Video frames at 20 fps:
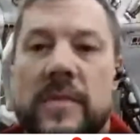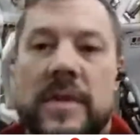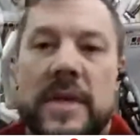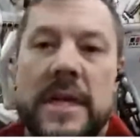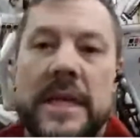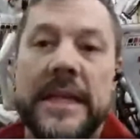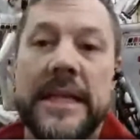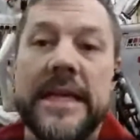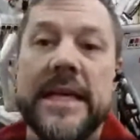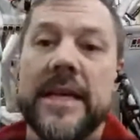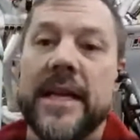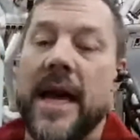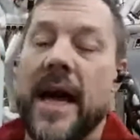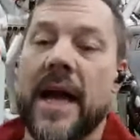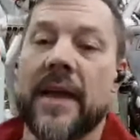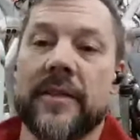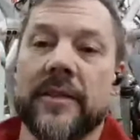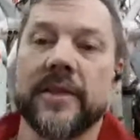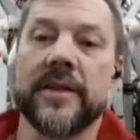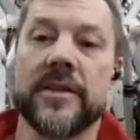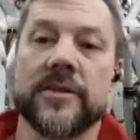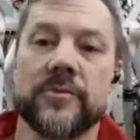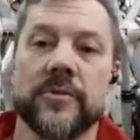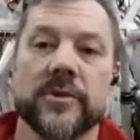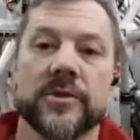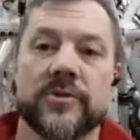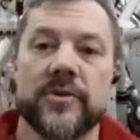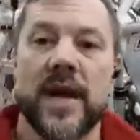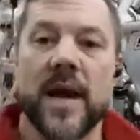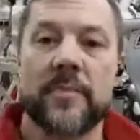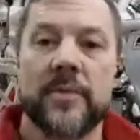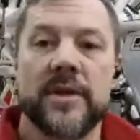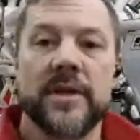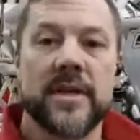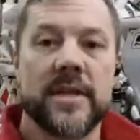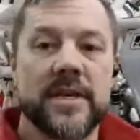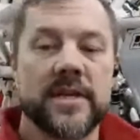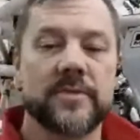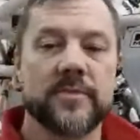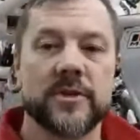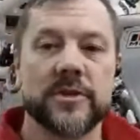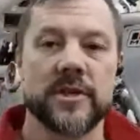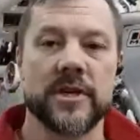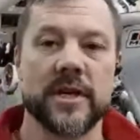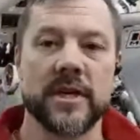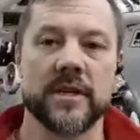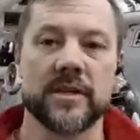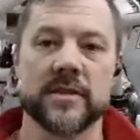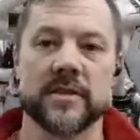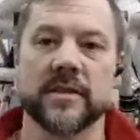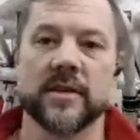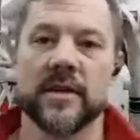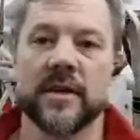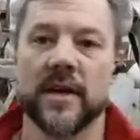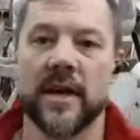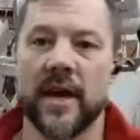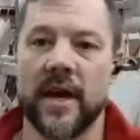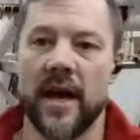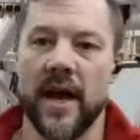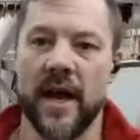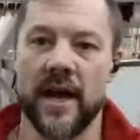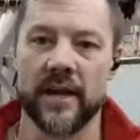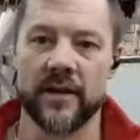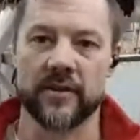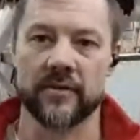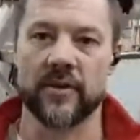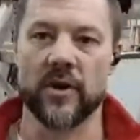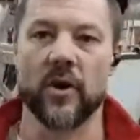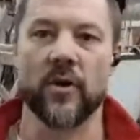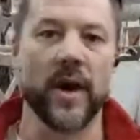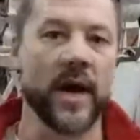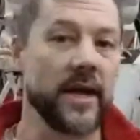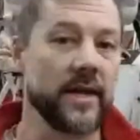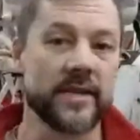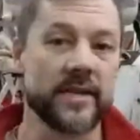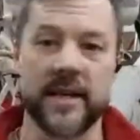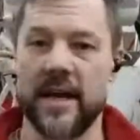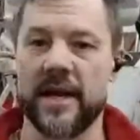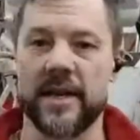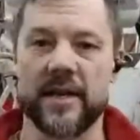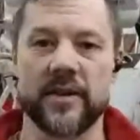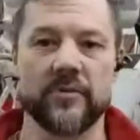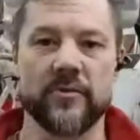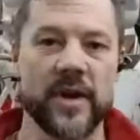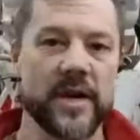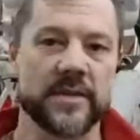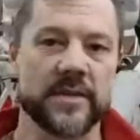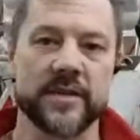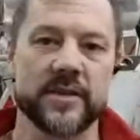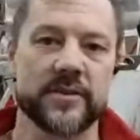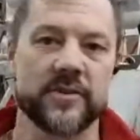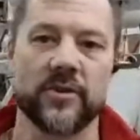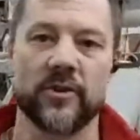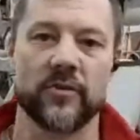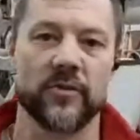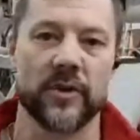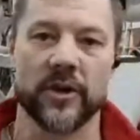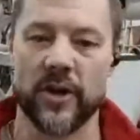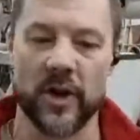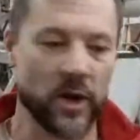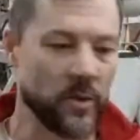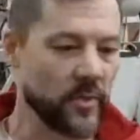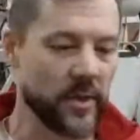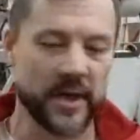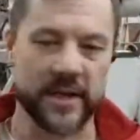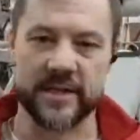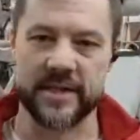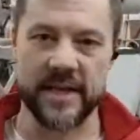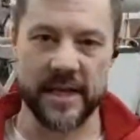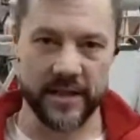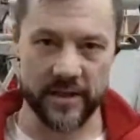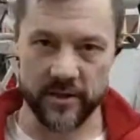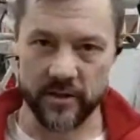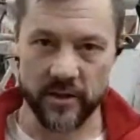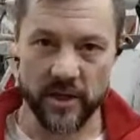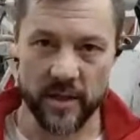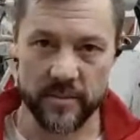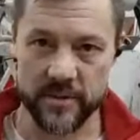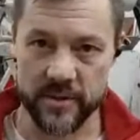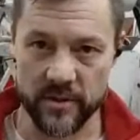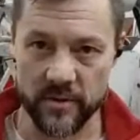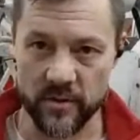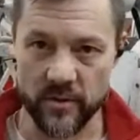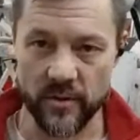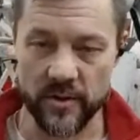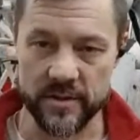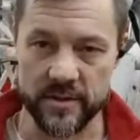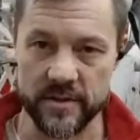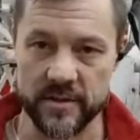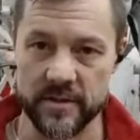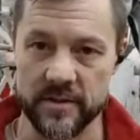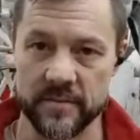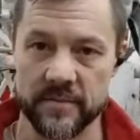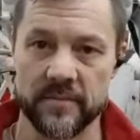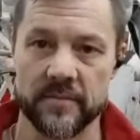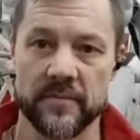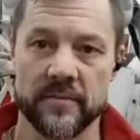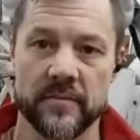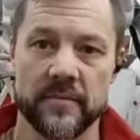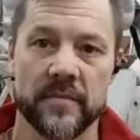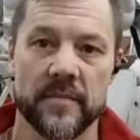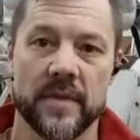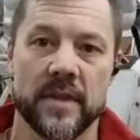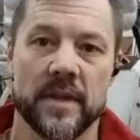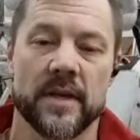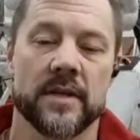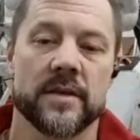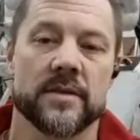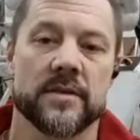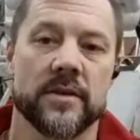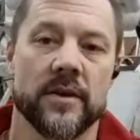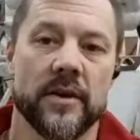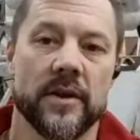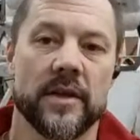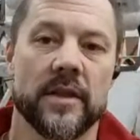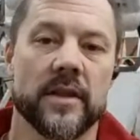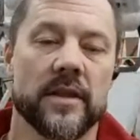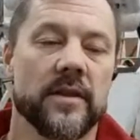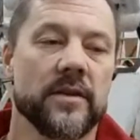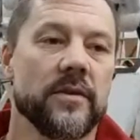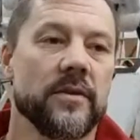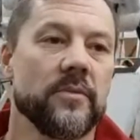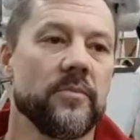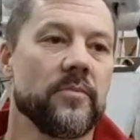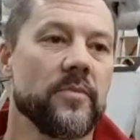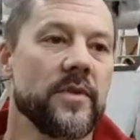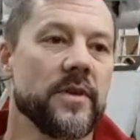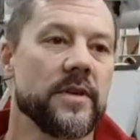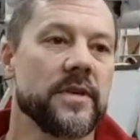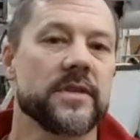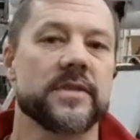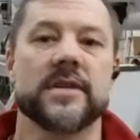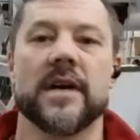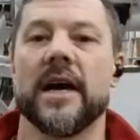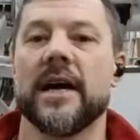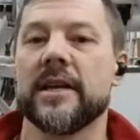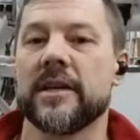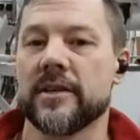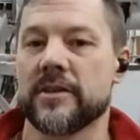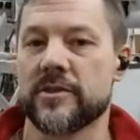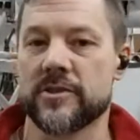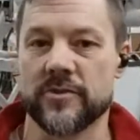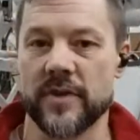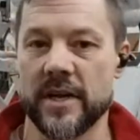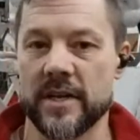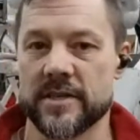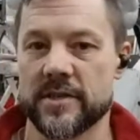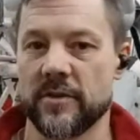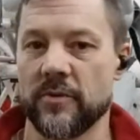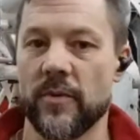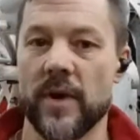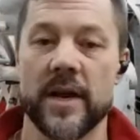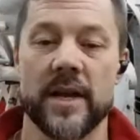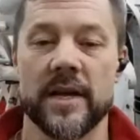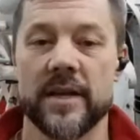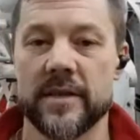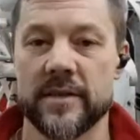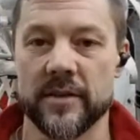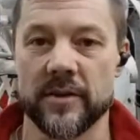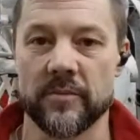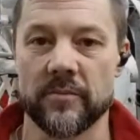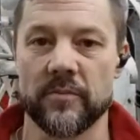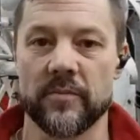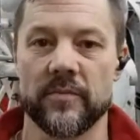elite athletes will strap into these machines and go head-to-head in races over complex technical obstacle courses. So the design constraints that went into